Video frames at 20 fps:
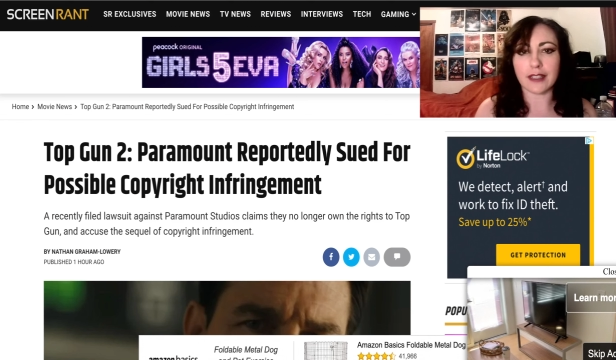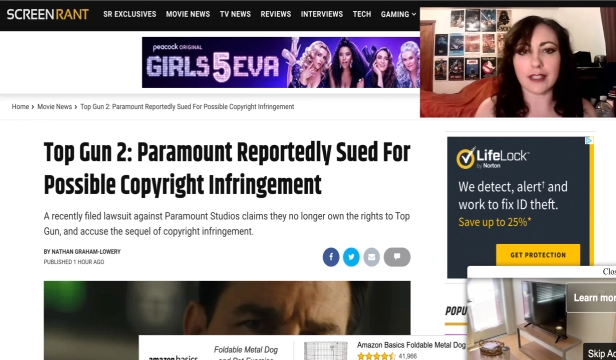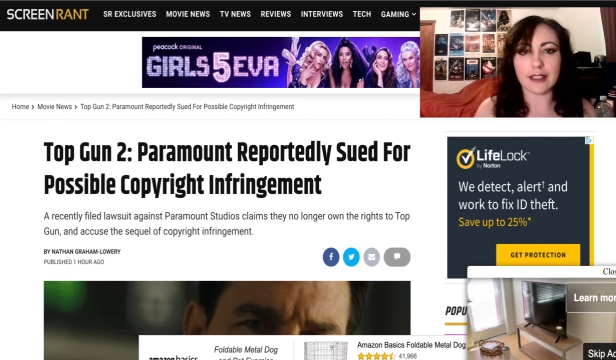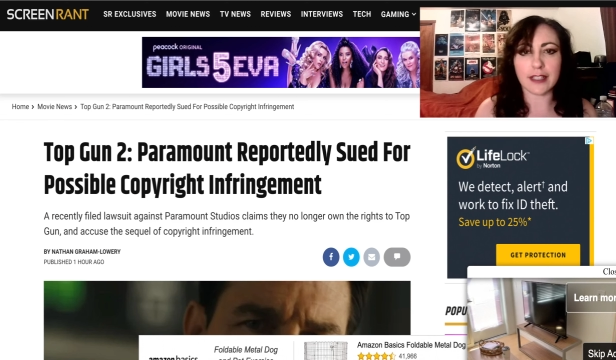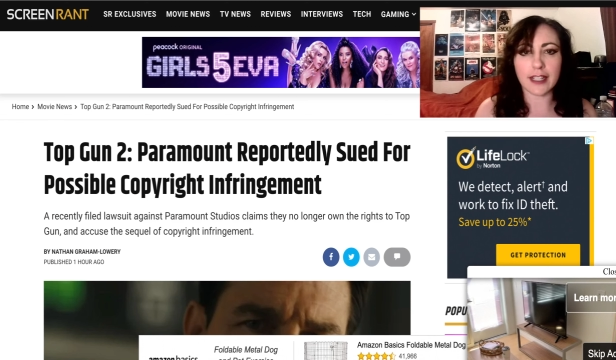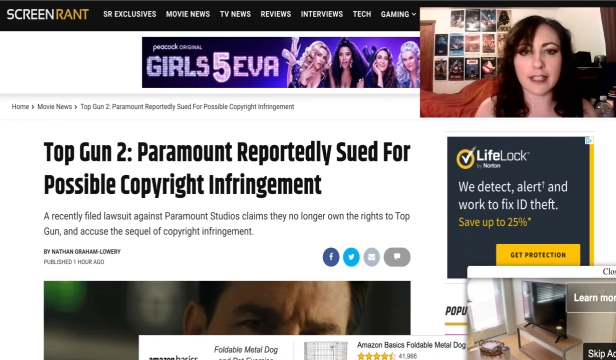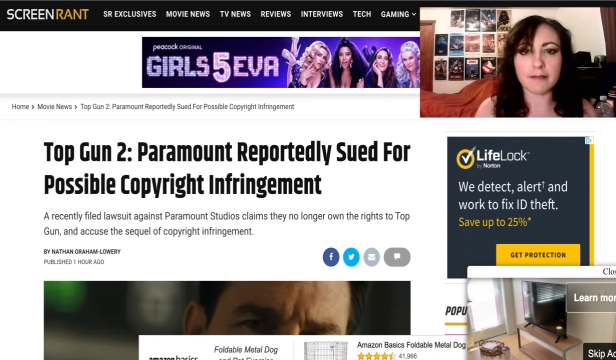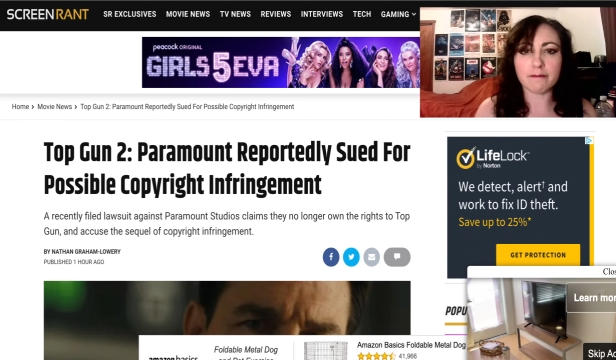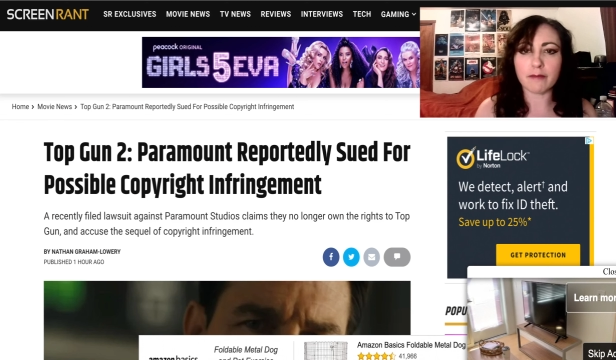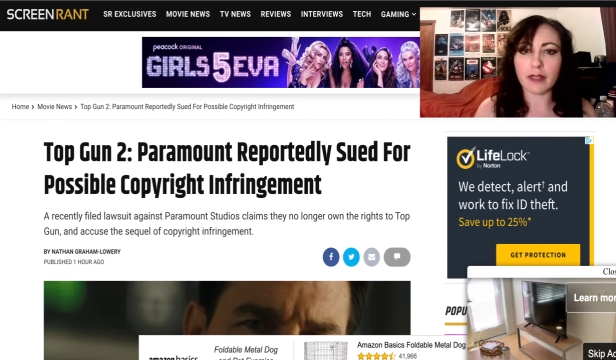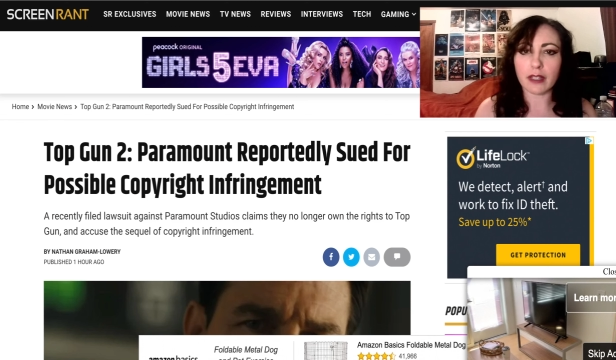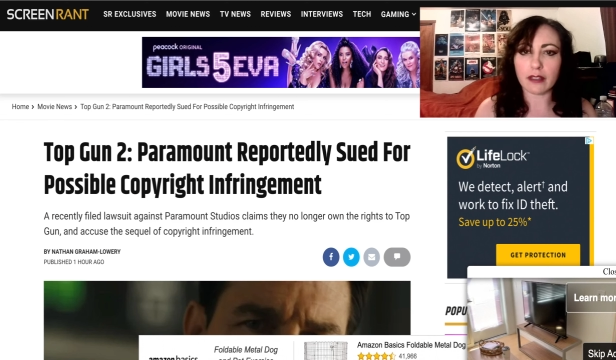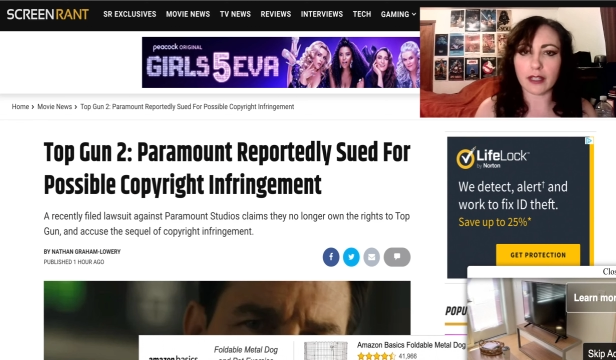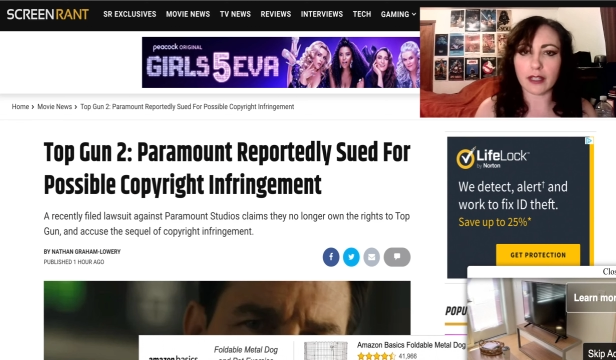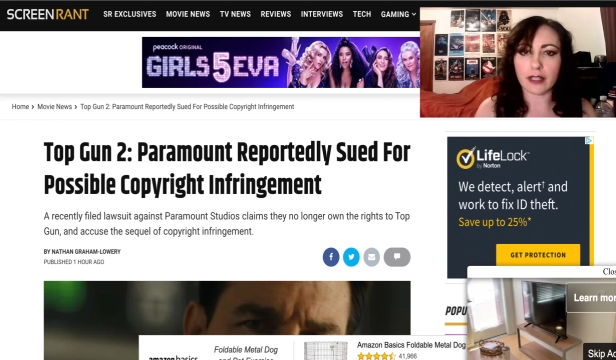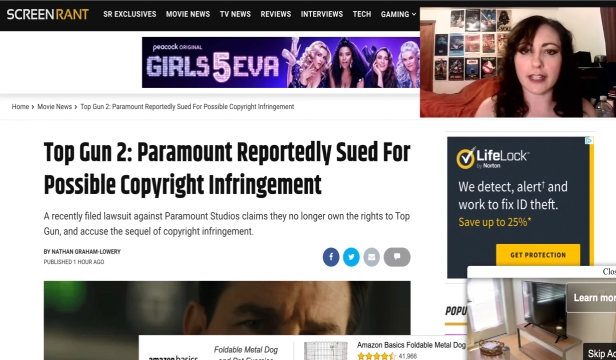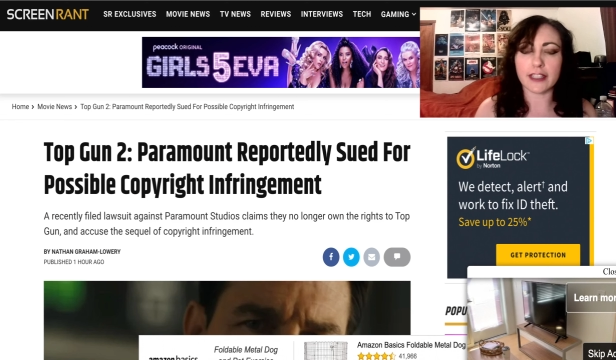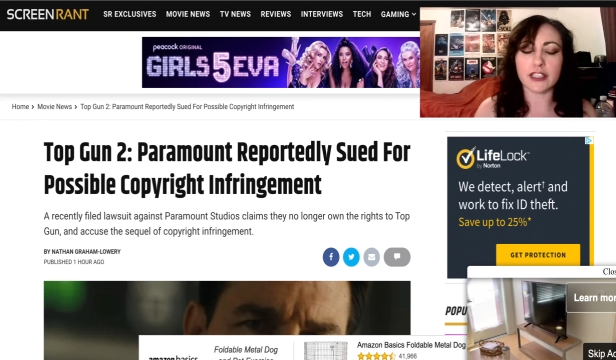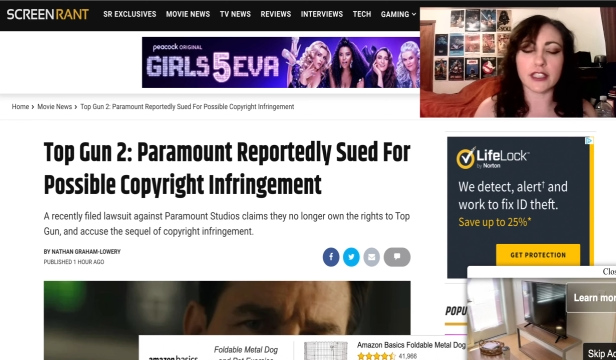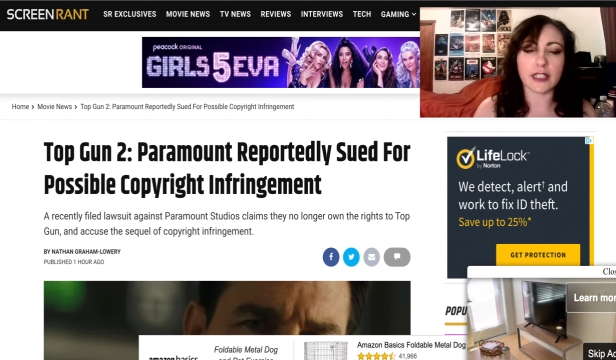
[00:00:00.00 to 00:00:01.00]
Again,
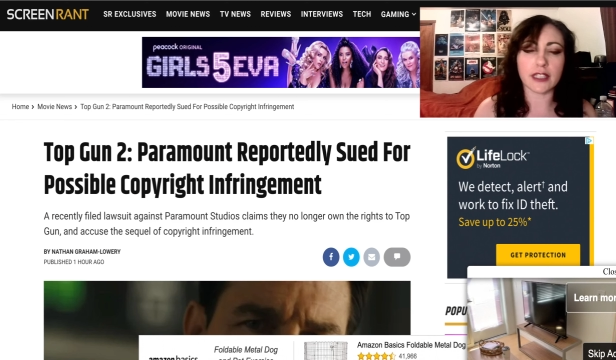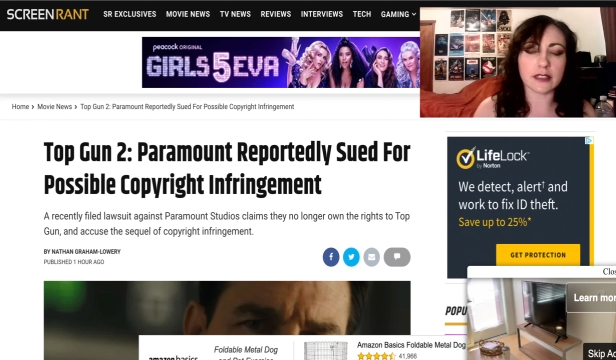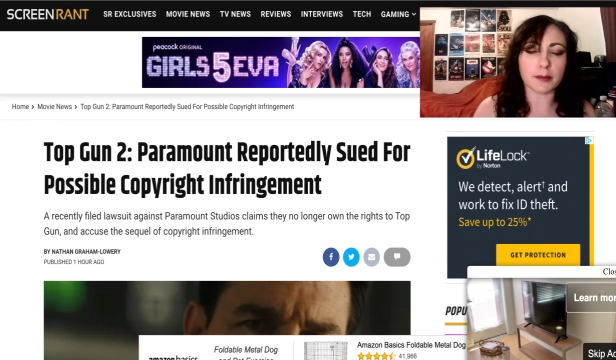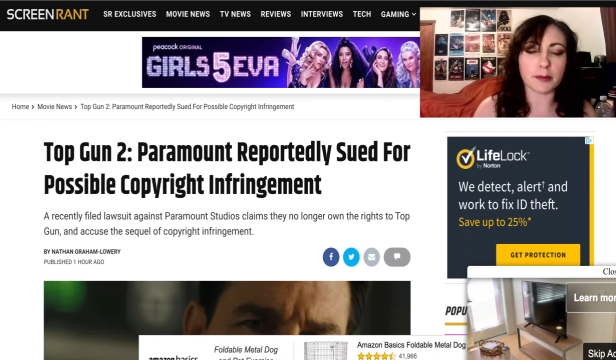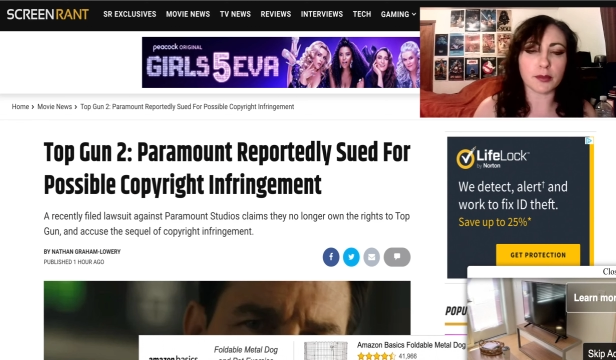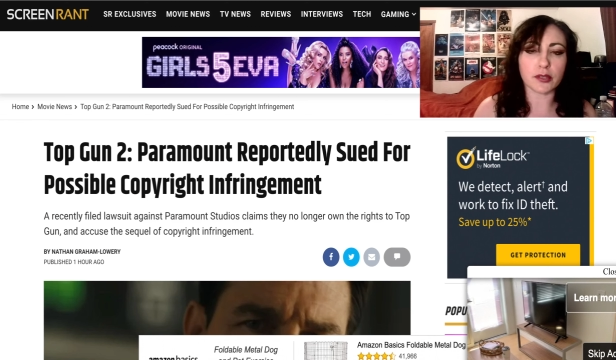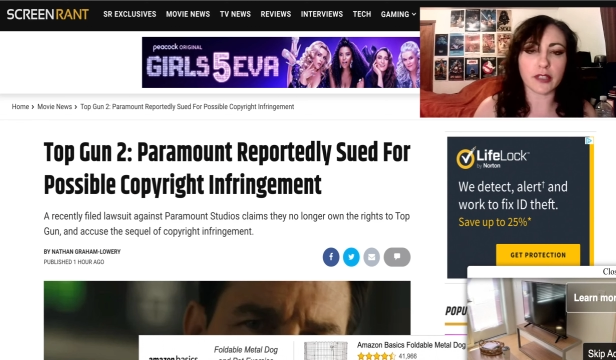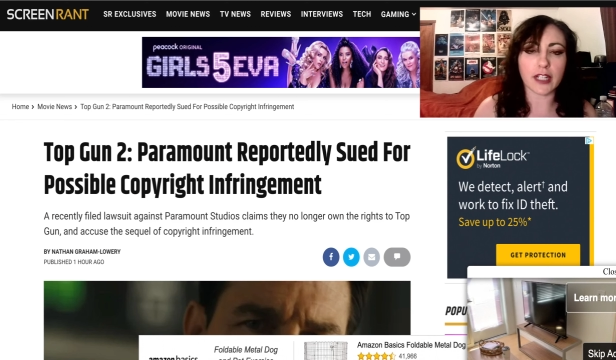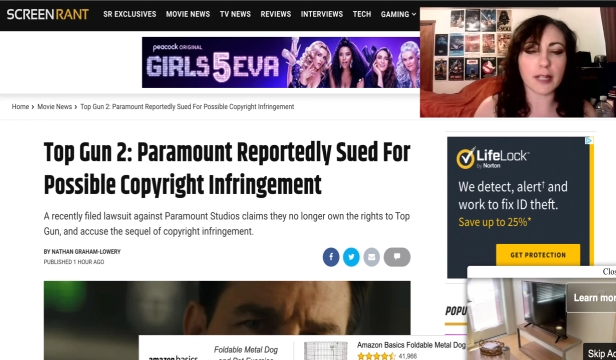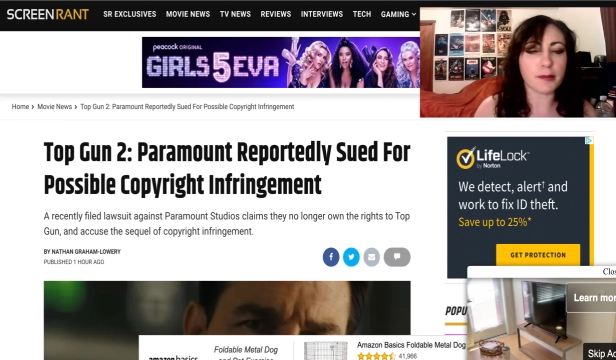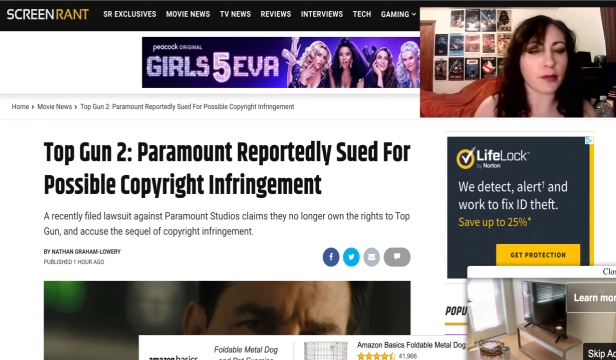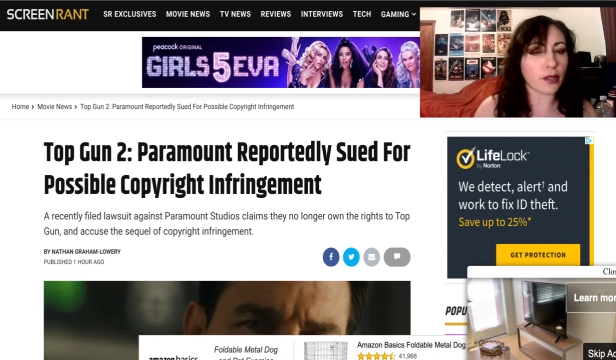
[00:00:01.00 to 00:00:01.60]
like, share, subscribe,